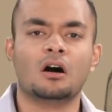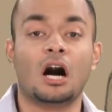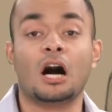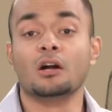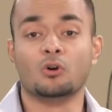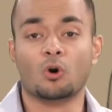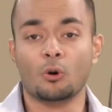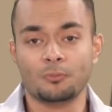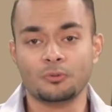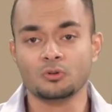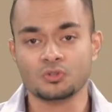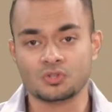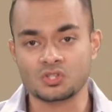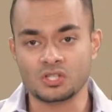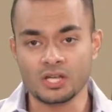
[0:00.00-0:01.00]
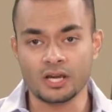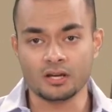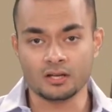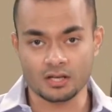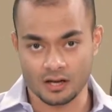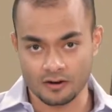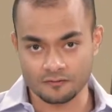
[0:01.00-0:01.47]
I hope you'll
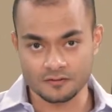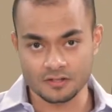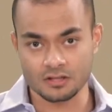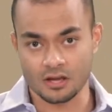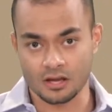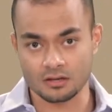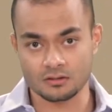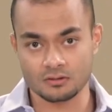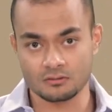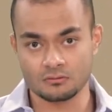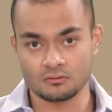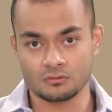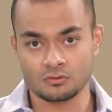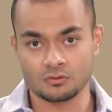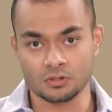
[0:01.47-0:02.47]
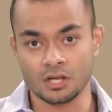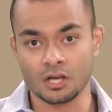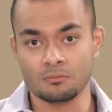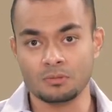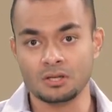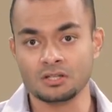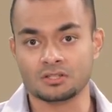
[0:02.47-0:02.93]
stay in after that.
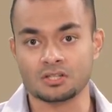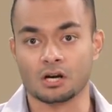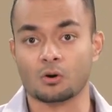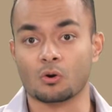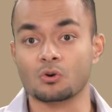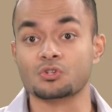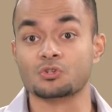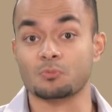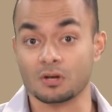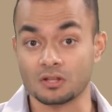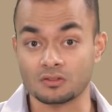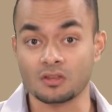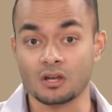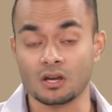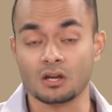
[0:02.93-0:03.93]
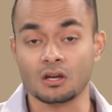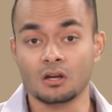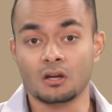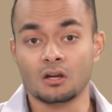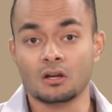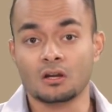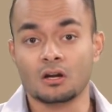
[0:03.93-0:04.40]
Today being Tagore's birthday,
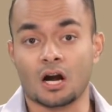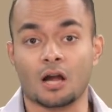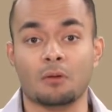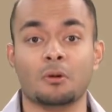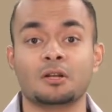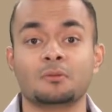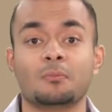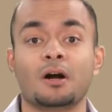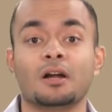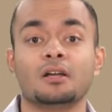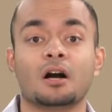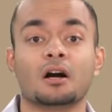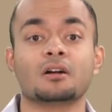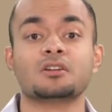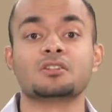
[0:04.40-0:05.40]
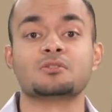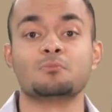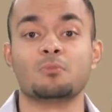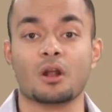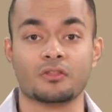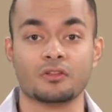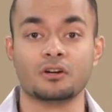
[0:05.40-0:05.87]
I met my youngest
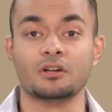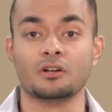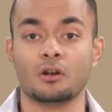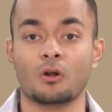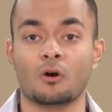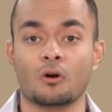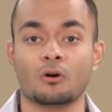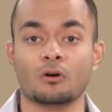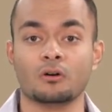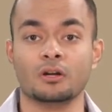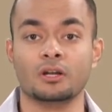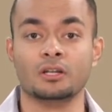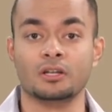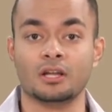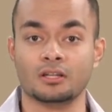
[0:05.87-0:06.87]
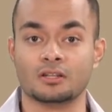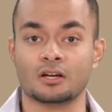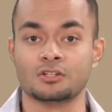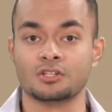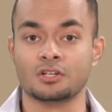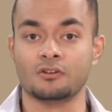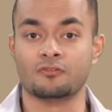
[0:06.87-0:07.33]
brother-in-law in
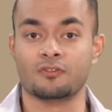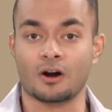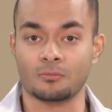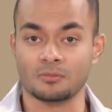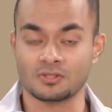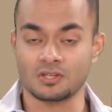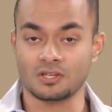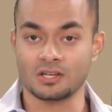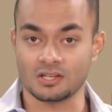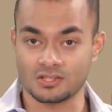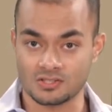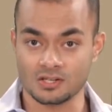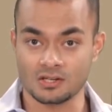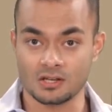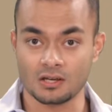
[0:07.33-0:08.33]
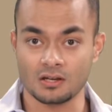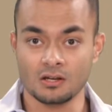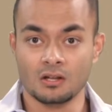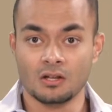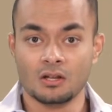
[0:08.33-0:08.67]
Netaji Pharmacy yesterday.